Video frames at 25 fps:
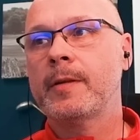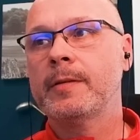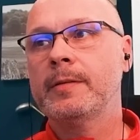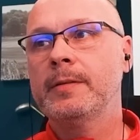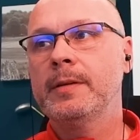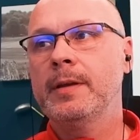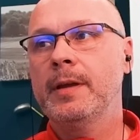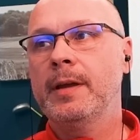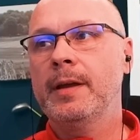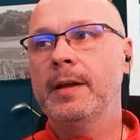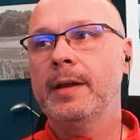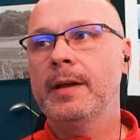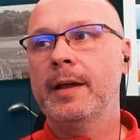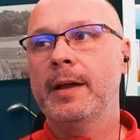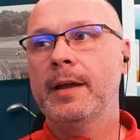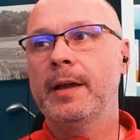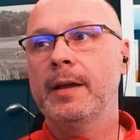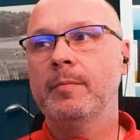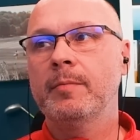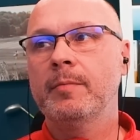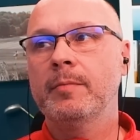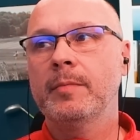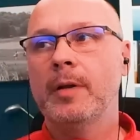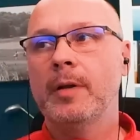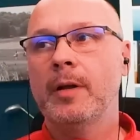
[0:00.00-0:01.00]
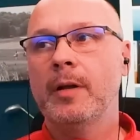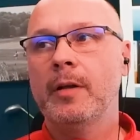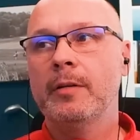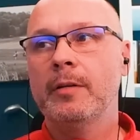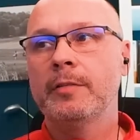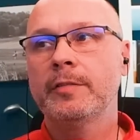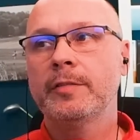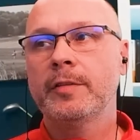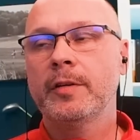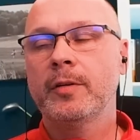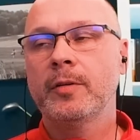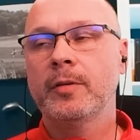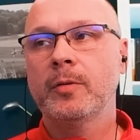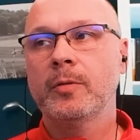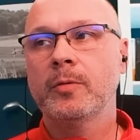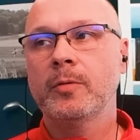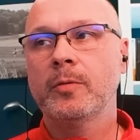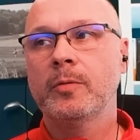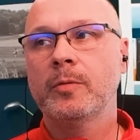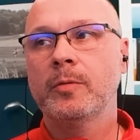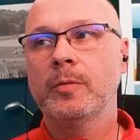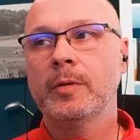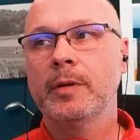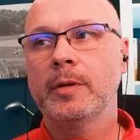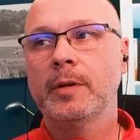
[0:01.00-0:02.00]
Yeah, I'm
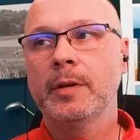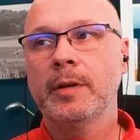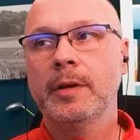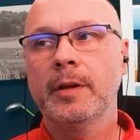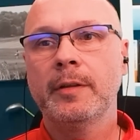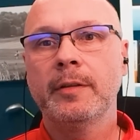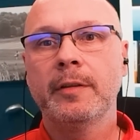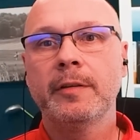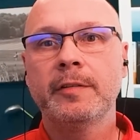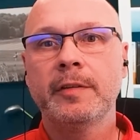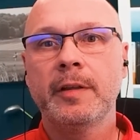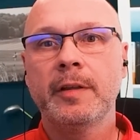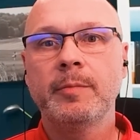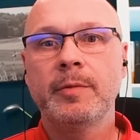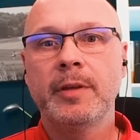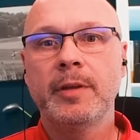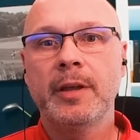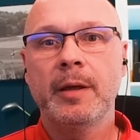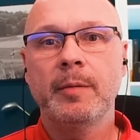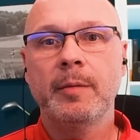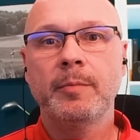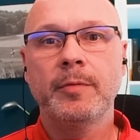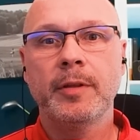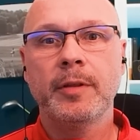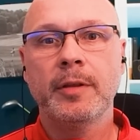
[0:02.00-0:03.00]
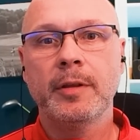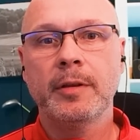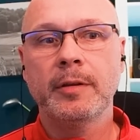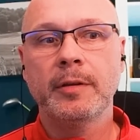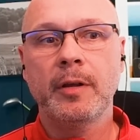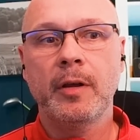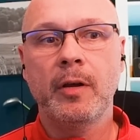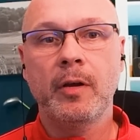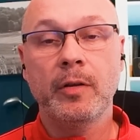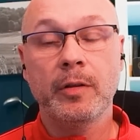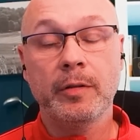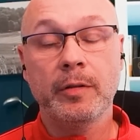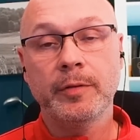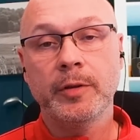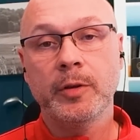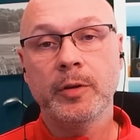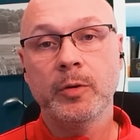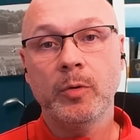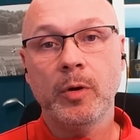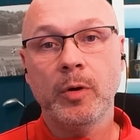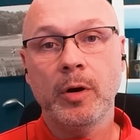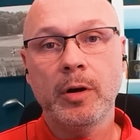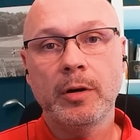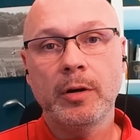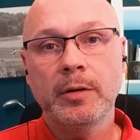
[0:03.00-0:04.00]
also in the same camp that all of
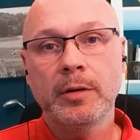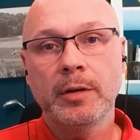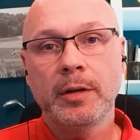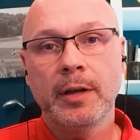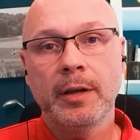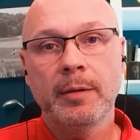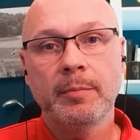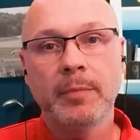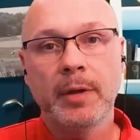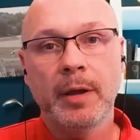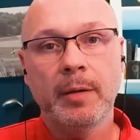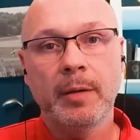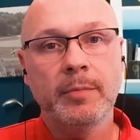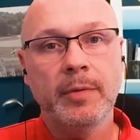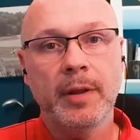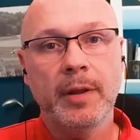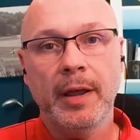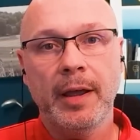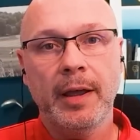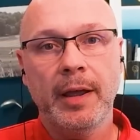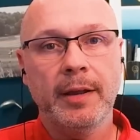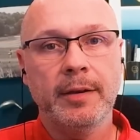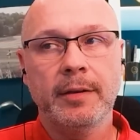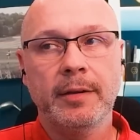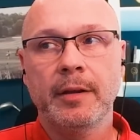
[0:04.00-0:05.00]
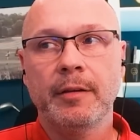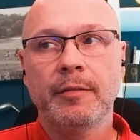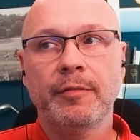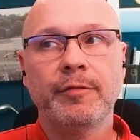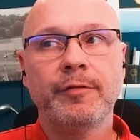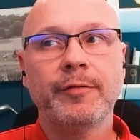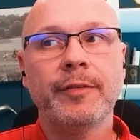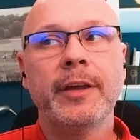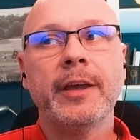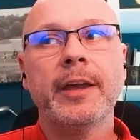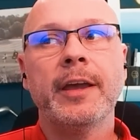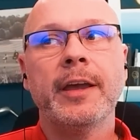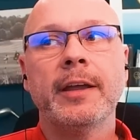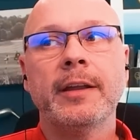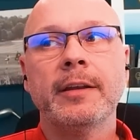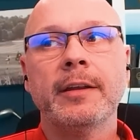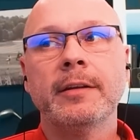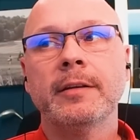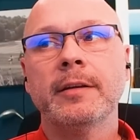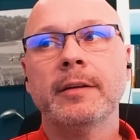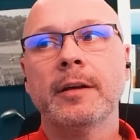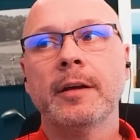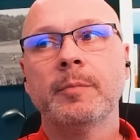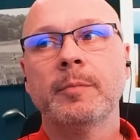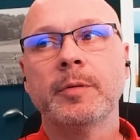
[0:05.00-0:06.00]
you are. I'm not a
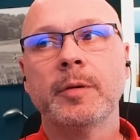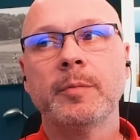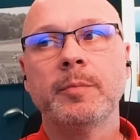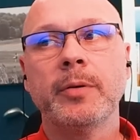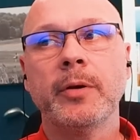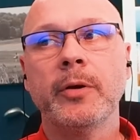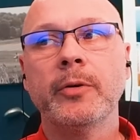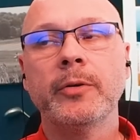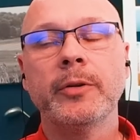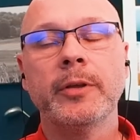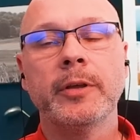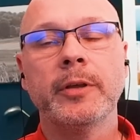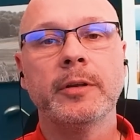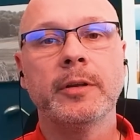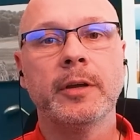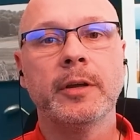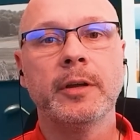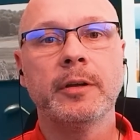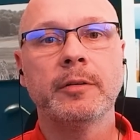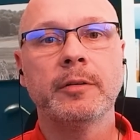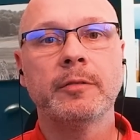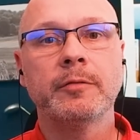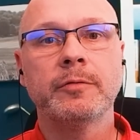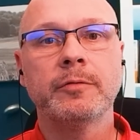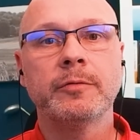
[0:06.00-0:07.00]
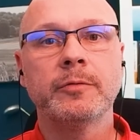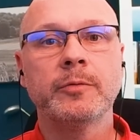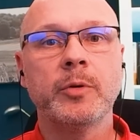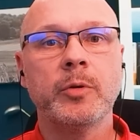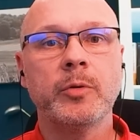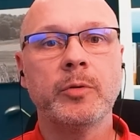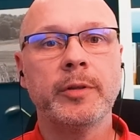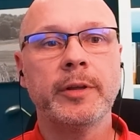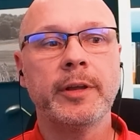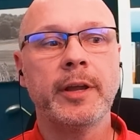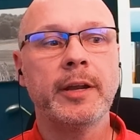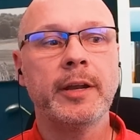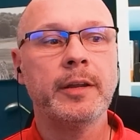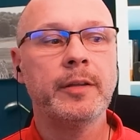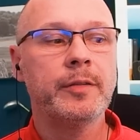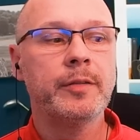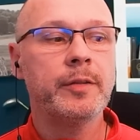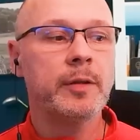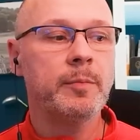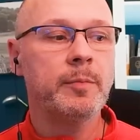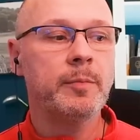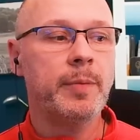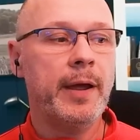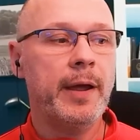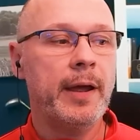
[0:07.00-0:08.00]
proponent of rolling
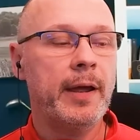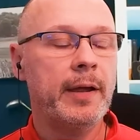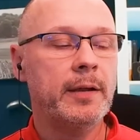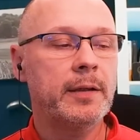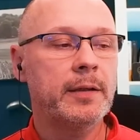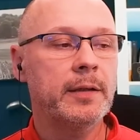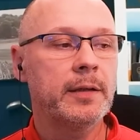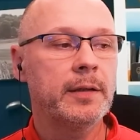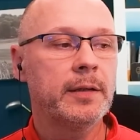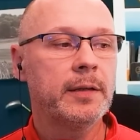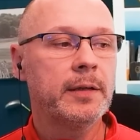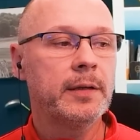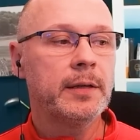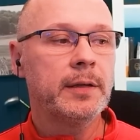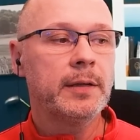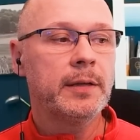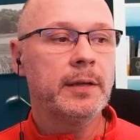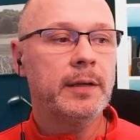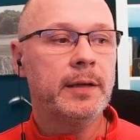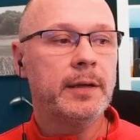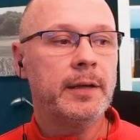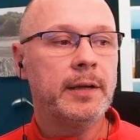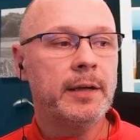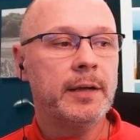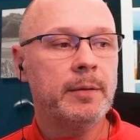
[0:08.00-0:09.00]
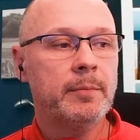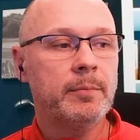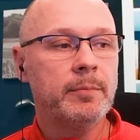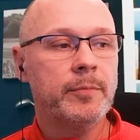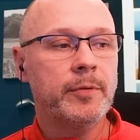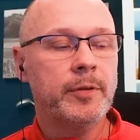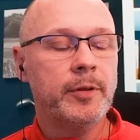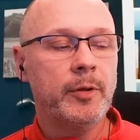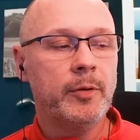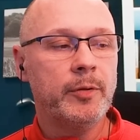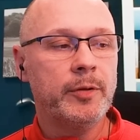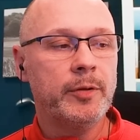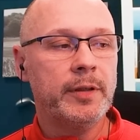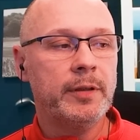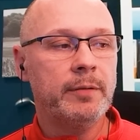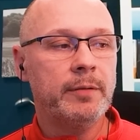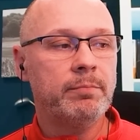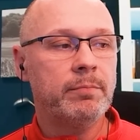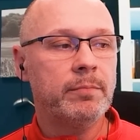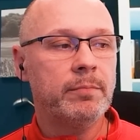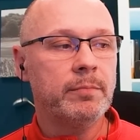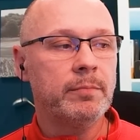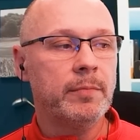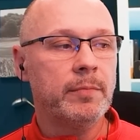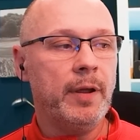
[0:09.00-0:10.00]
anything back. The only,
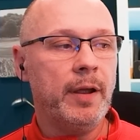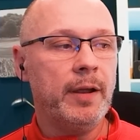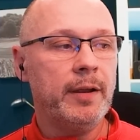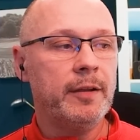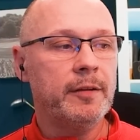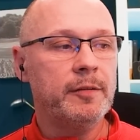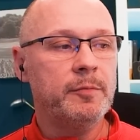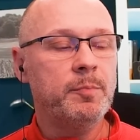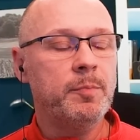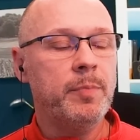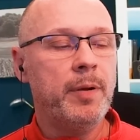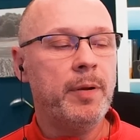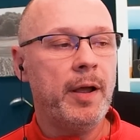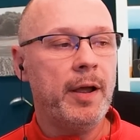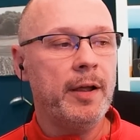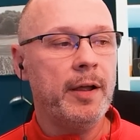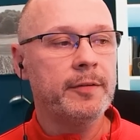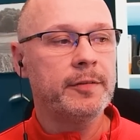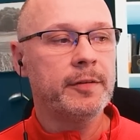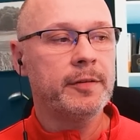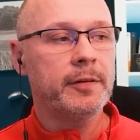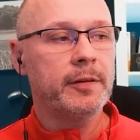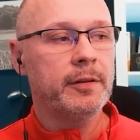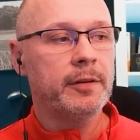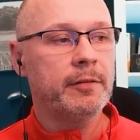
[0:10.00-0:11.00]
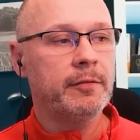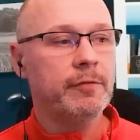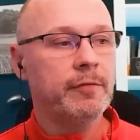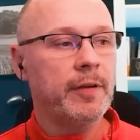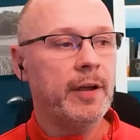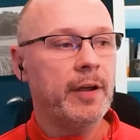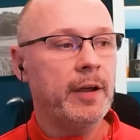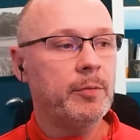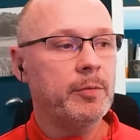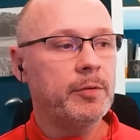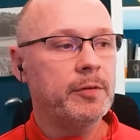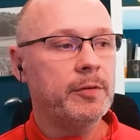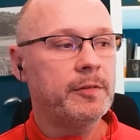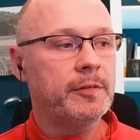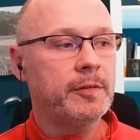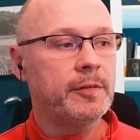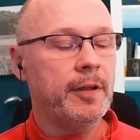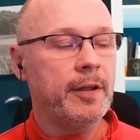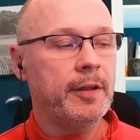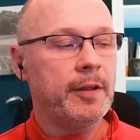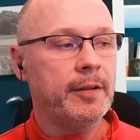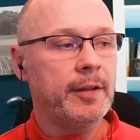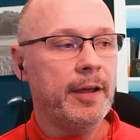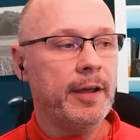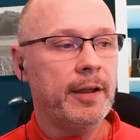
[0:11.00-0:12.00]
I guess, positive I would
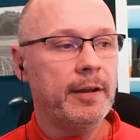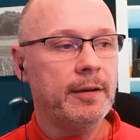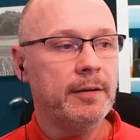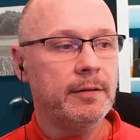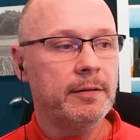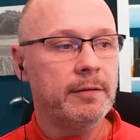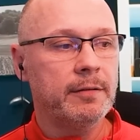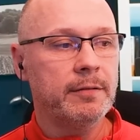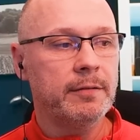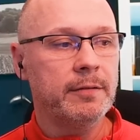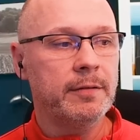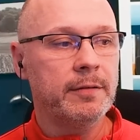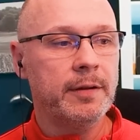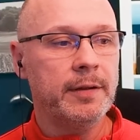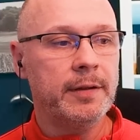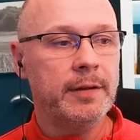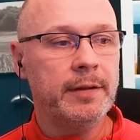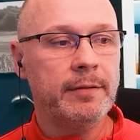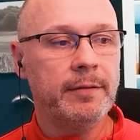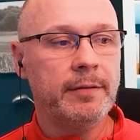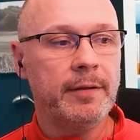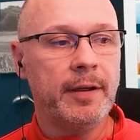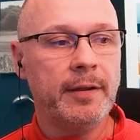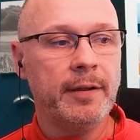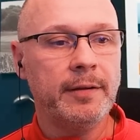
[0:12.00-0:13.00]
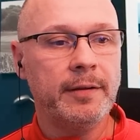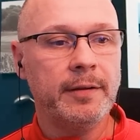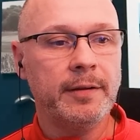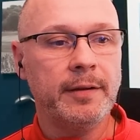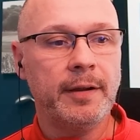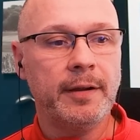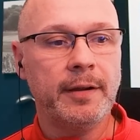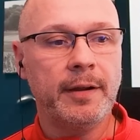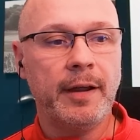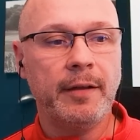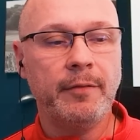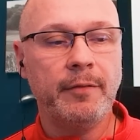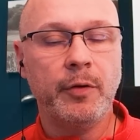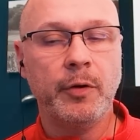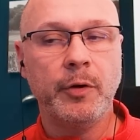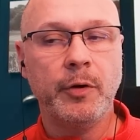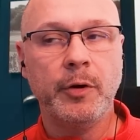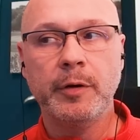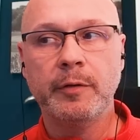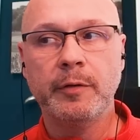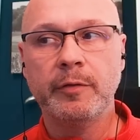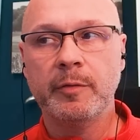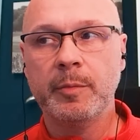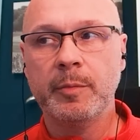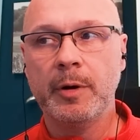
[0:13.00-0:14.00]
say that I've
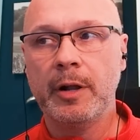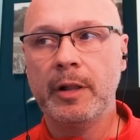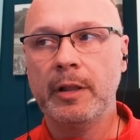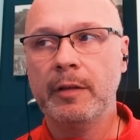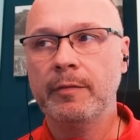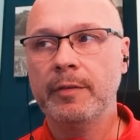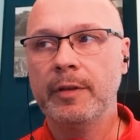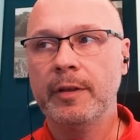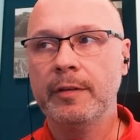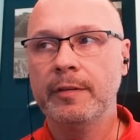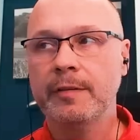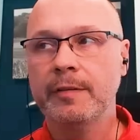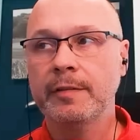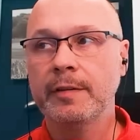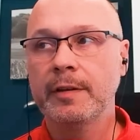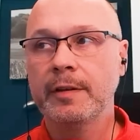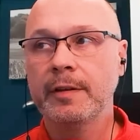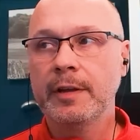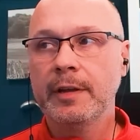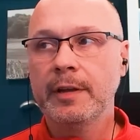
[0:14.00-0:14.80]
heard from all of this